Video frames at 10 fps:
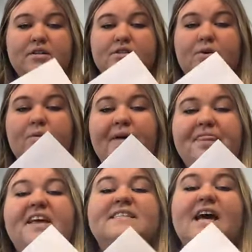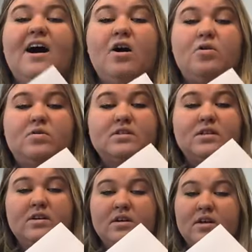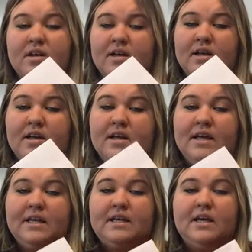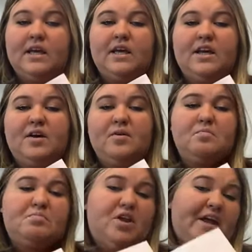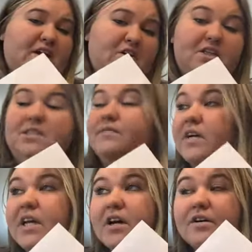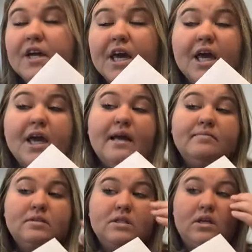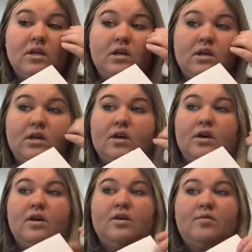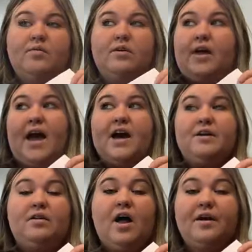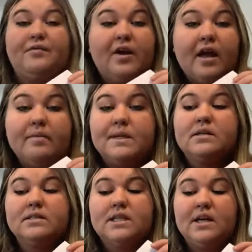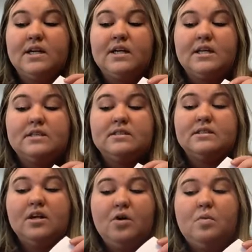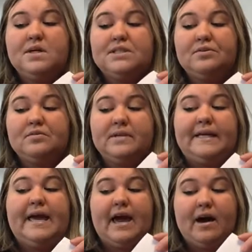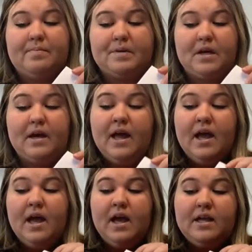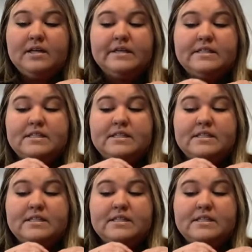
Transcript: So with this house, he played all his video games, he had a lot of neighbors, and he still wasn't really happy, and he